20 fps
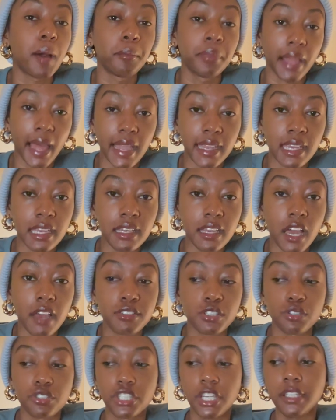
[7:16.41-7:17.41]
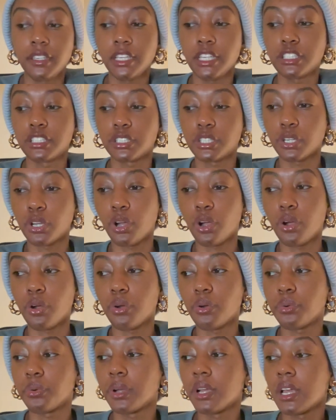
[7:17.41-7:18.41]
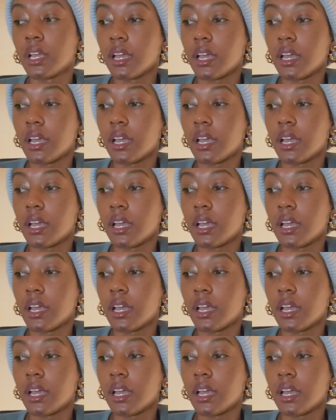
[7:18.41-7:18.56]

black enough, so she needs to go,